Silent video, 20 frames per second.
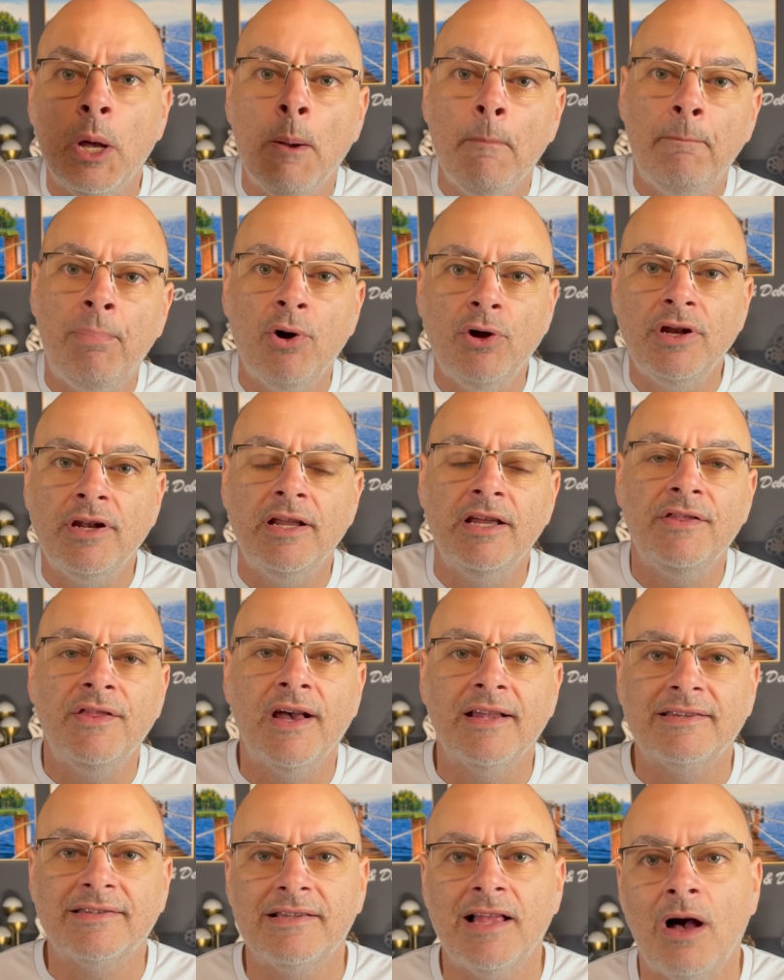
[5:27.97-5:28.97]
put it in
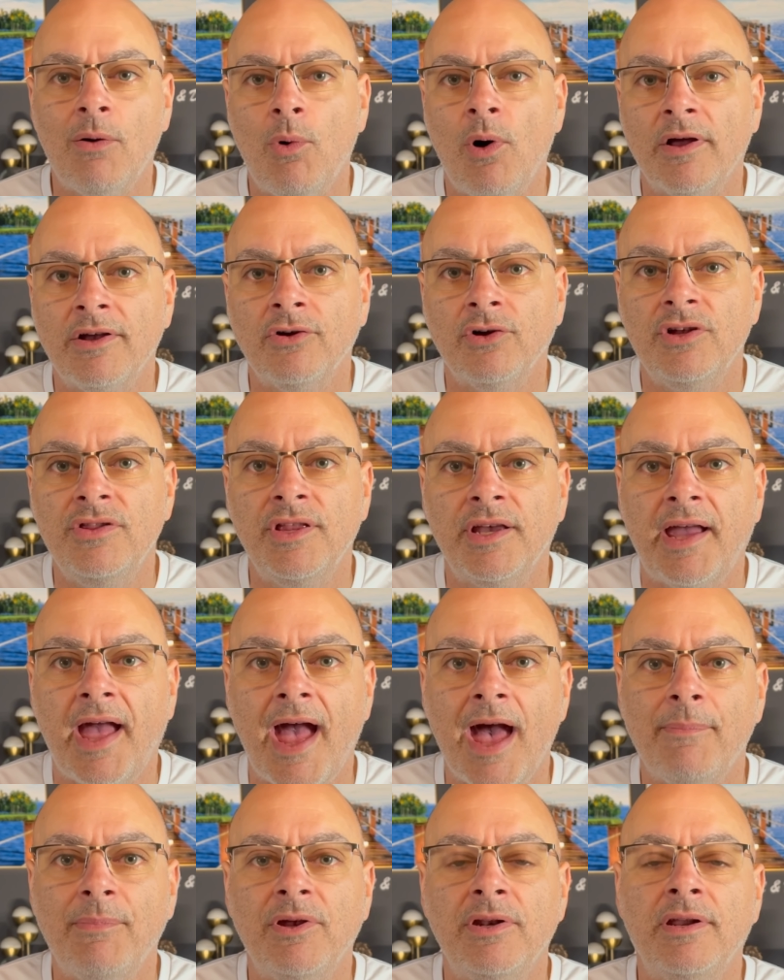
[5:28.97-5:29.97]
that slot while you're in the
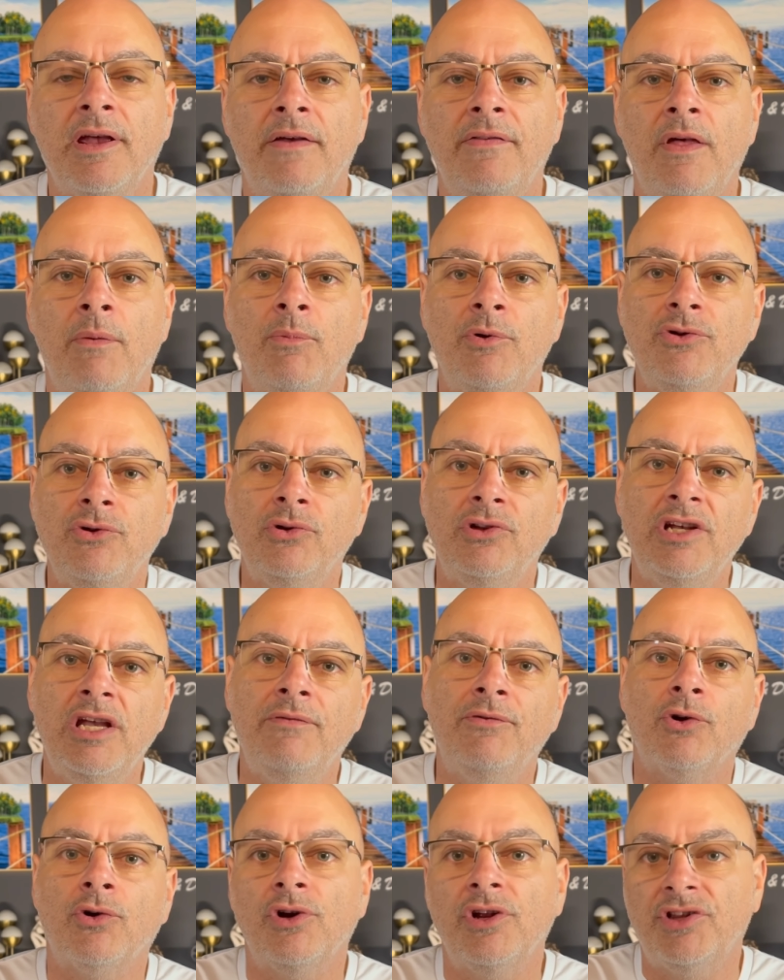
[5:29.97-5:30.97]
cabin, and then when you
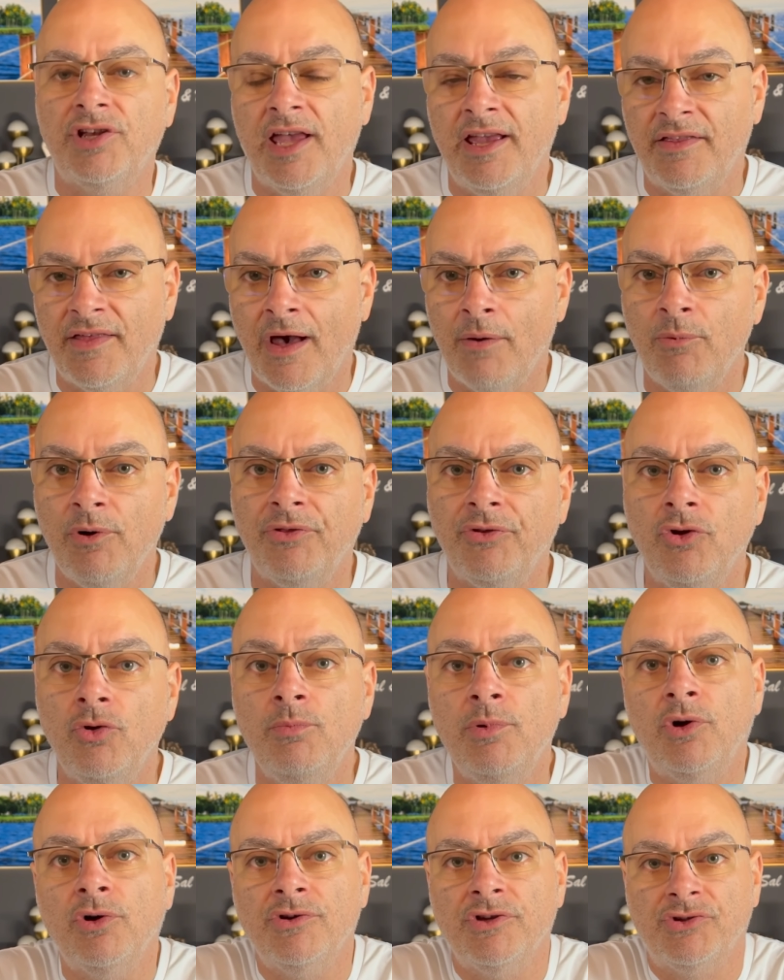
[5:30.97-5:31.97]
leave, you're going to take that with you
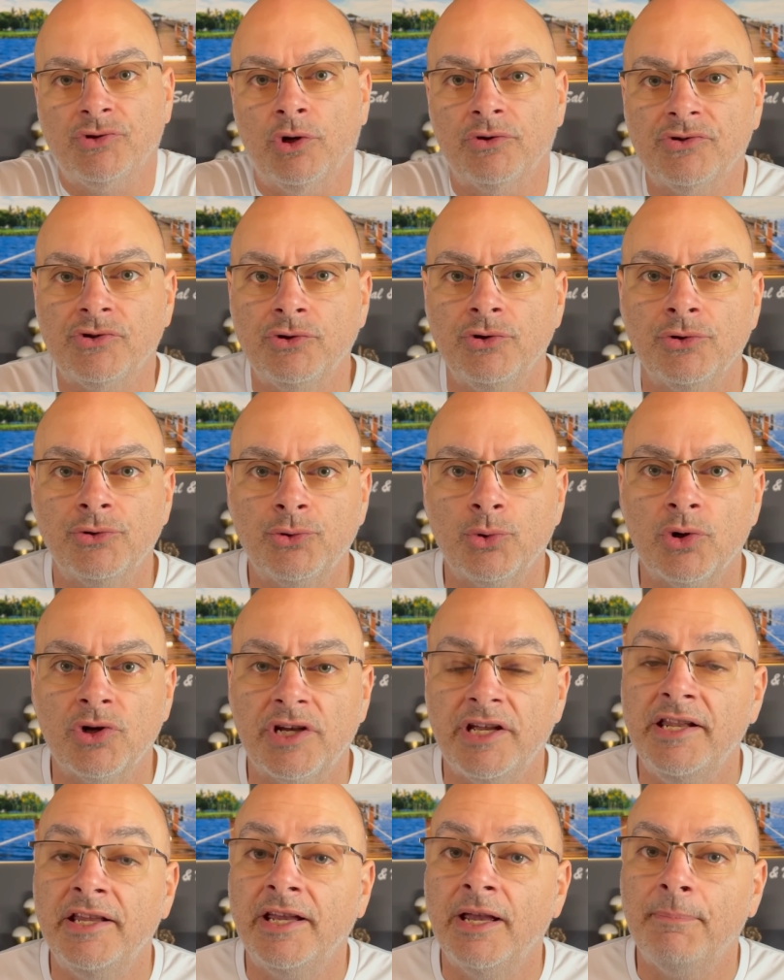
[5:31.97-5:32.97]
because it's also your door
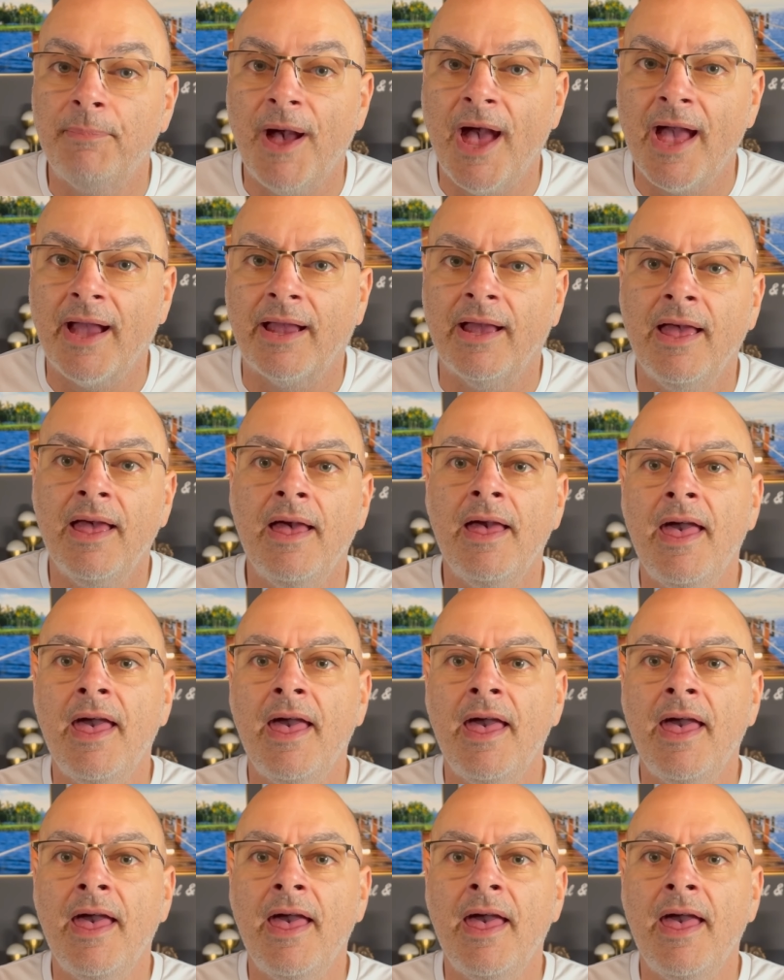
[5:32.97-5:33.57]
key to get back.